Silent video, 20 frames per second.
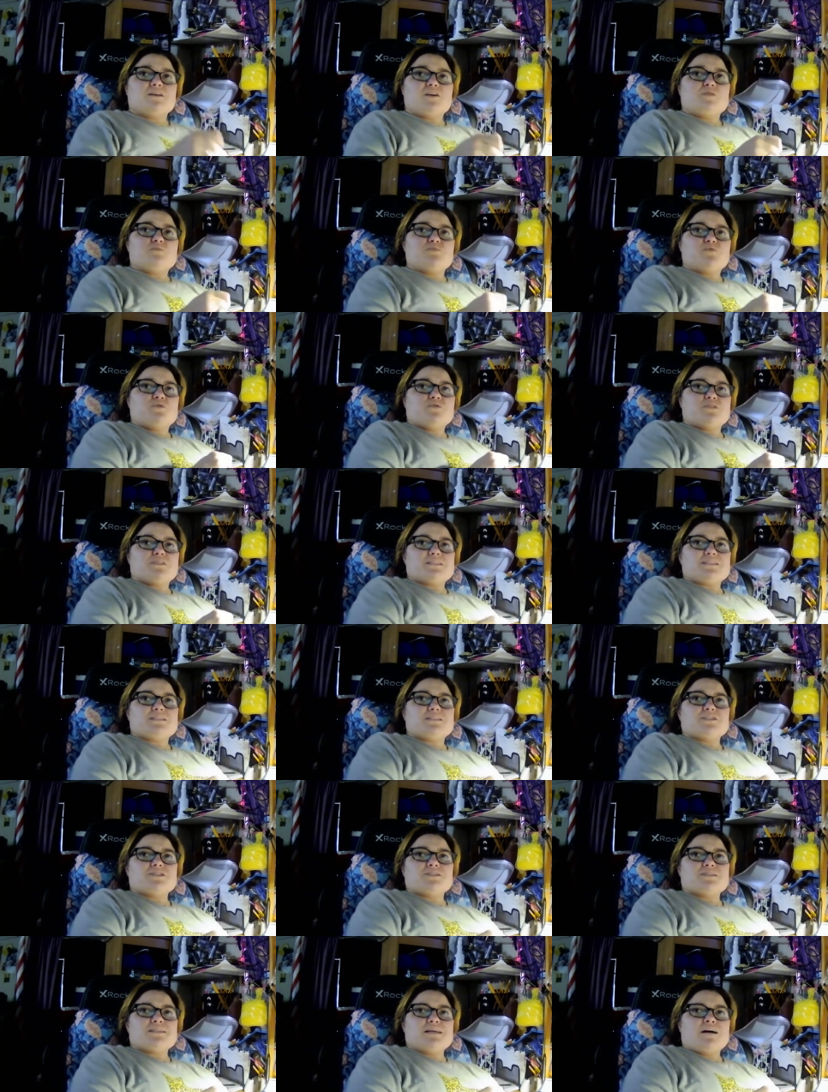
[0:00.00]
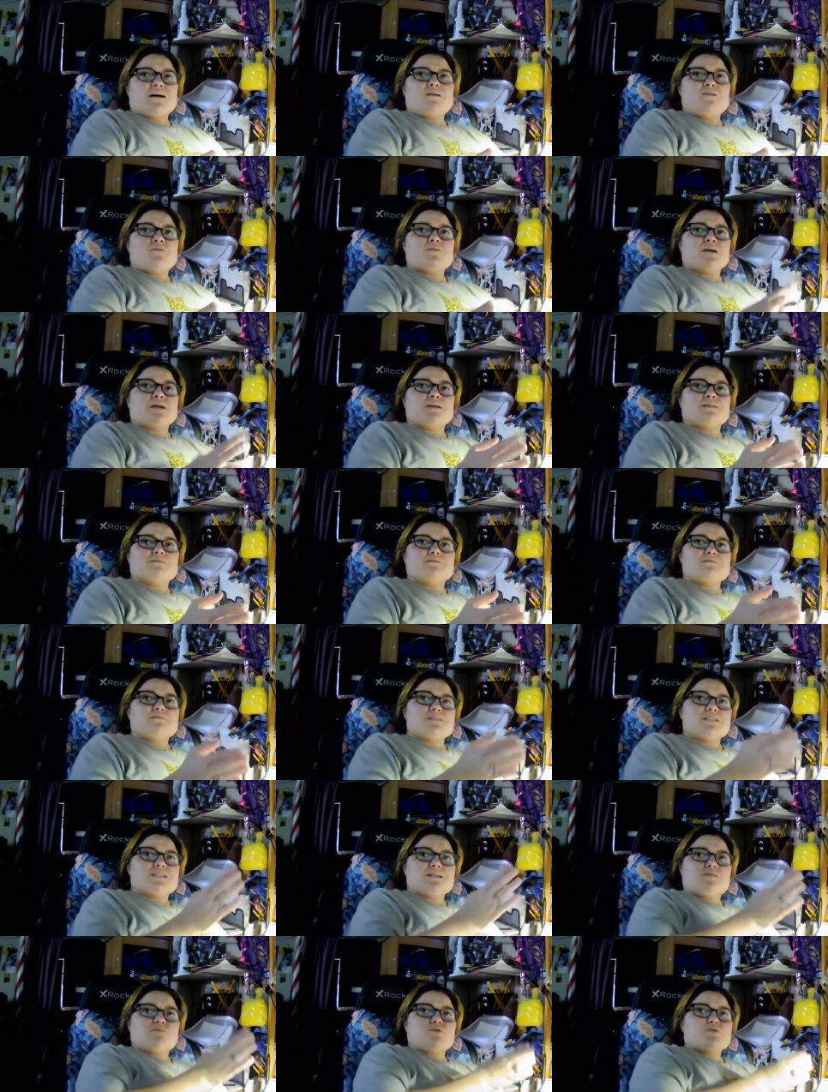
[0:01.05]
then I'll pull the stitches out and
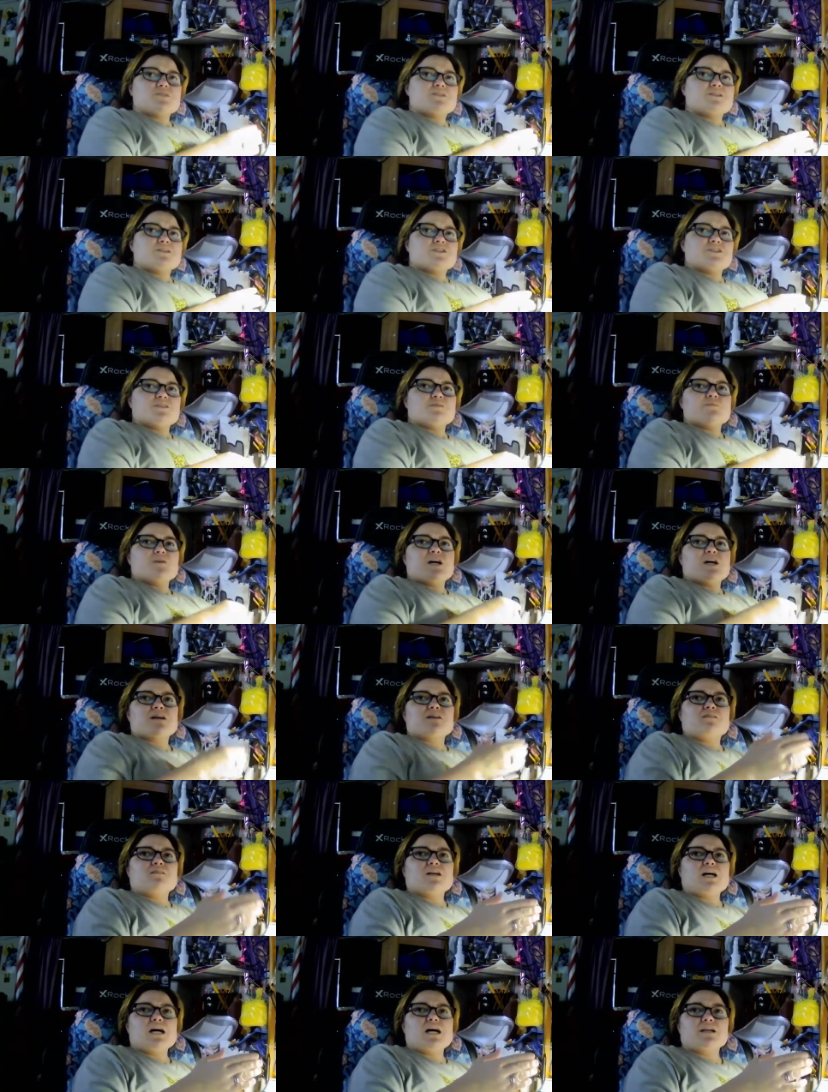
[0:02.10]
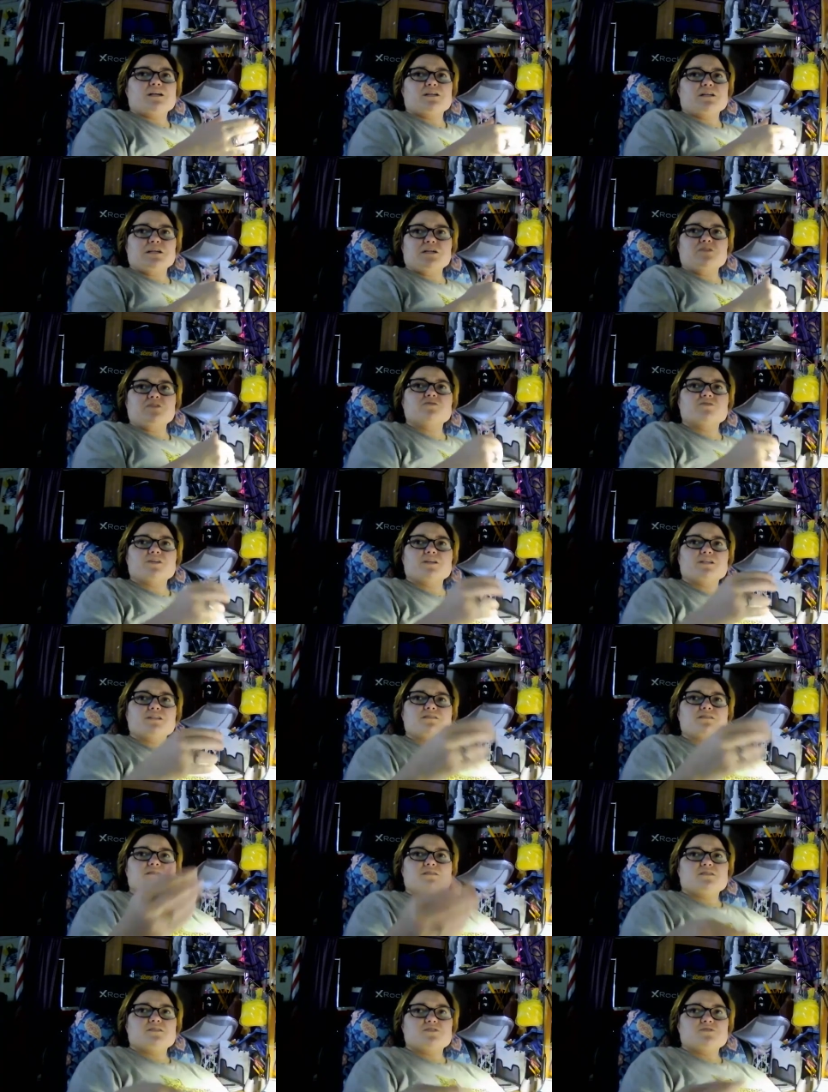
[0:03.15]
several stitches back. I'll add an
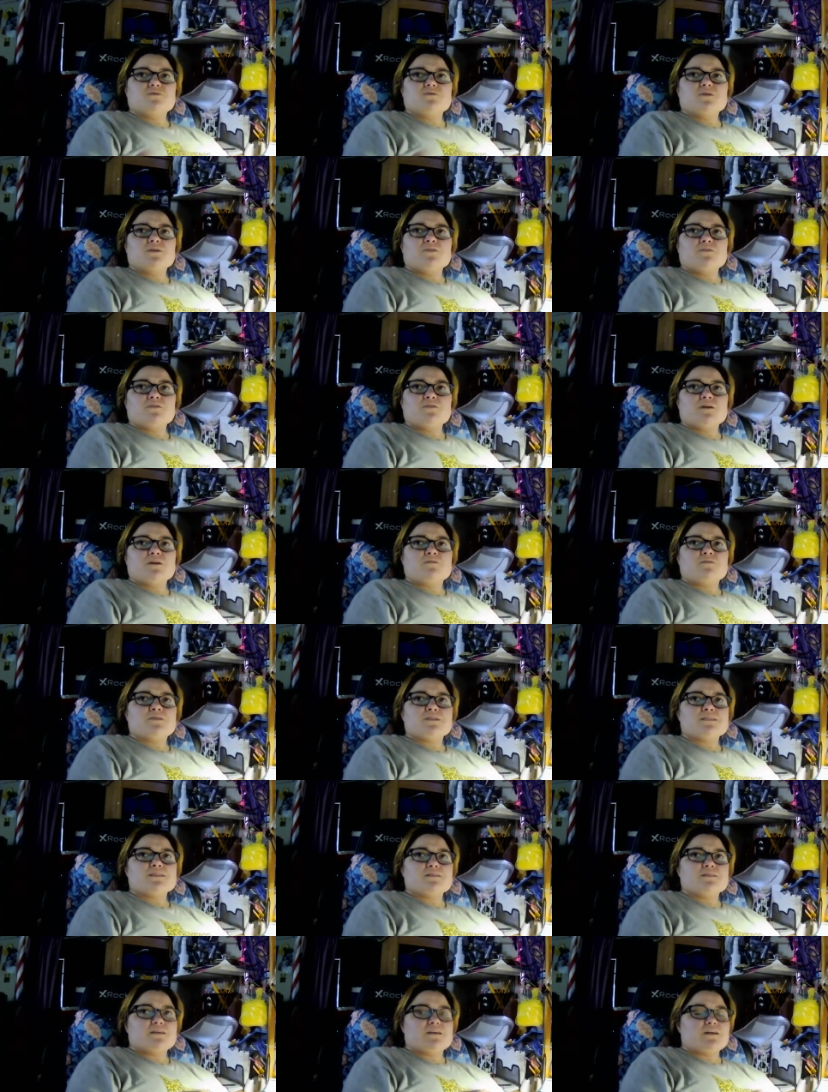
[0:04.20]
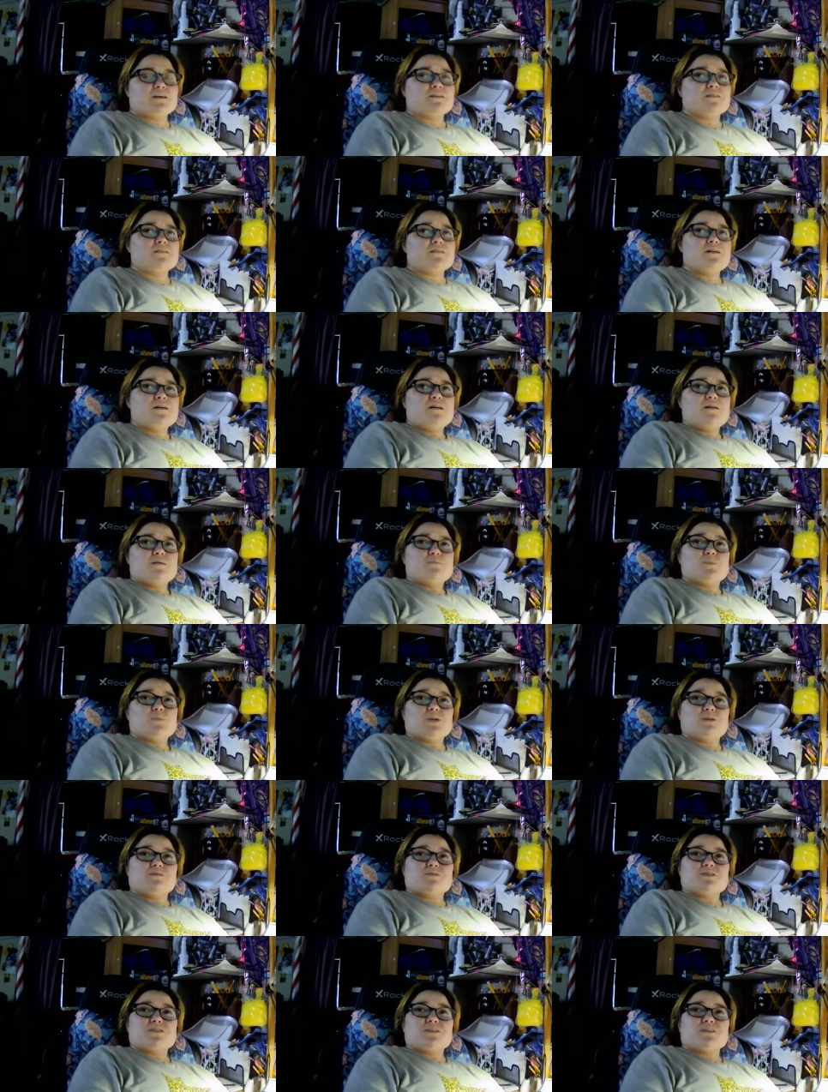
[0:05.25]
increase and then do another increase at the end. But
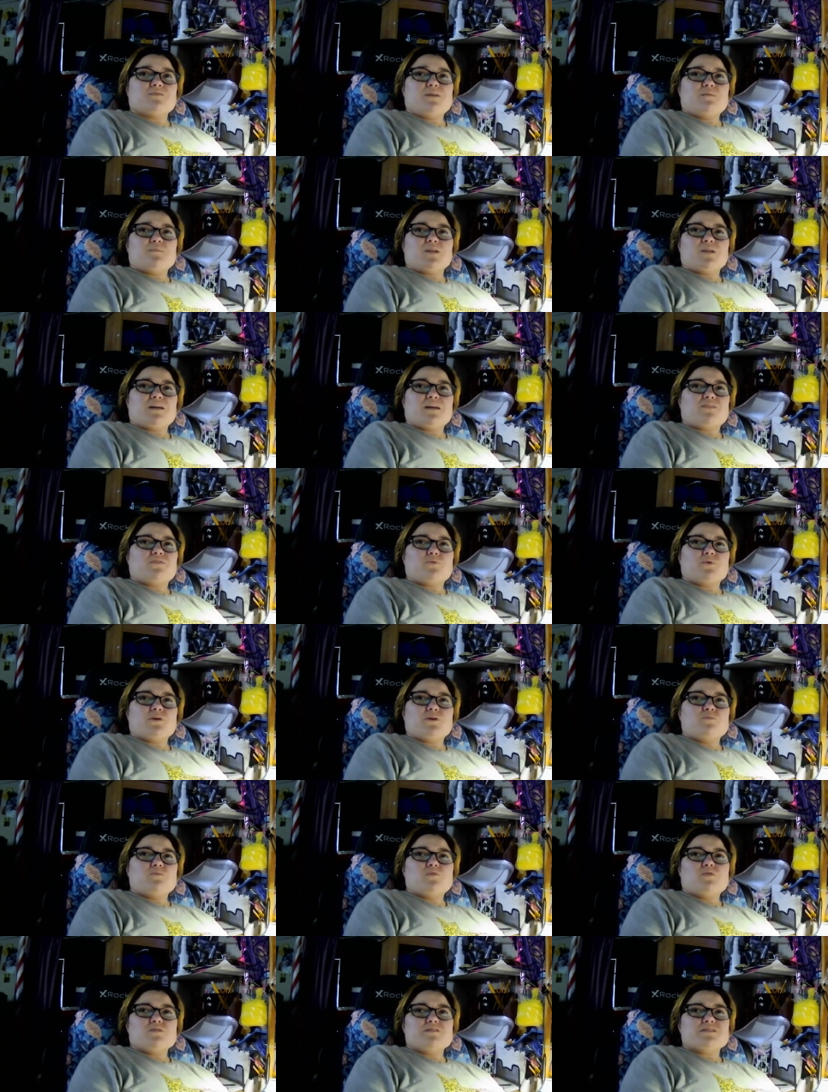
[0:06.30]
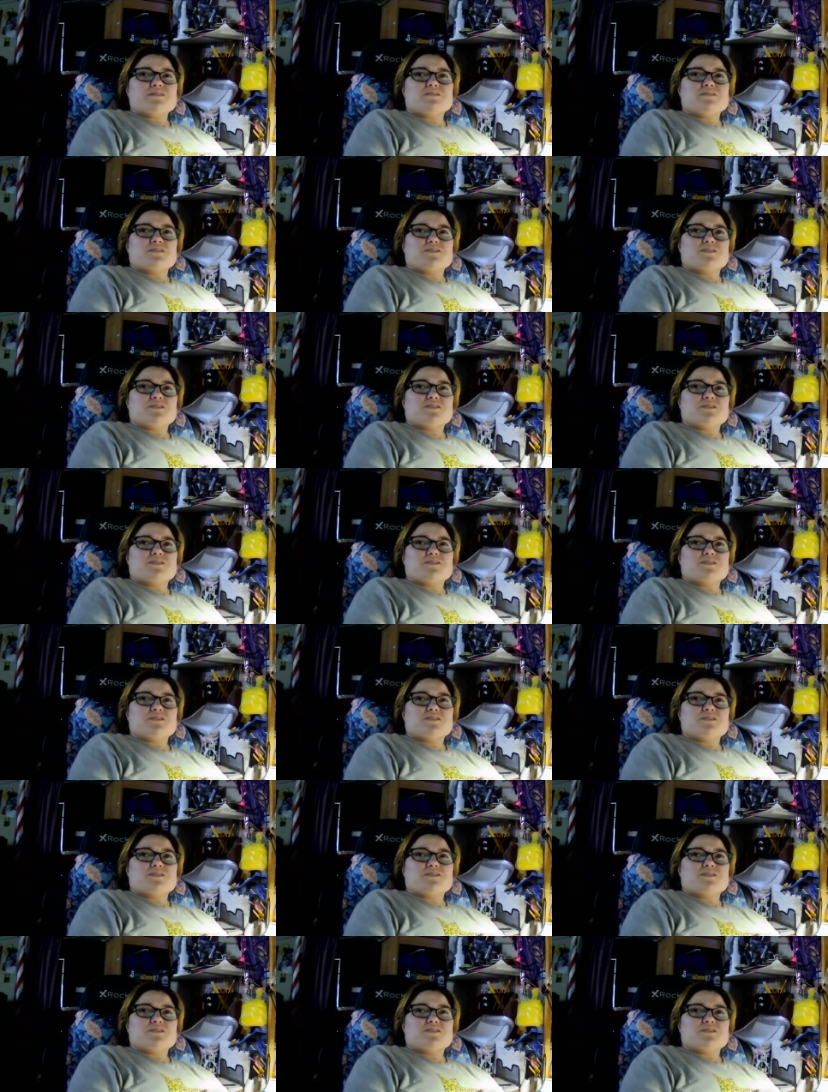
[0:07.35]
usually, if I'm like 3 or more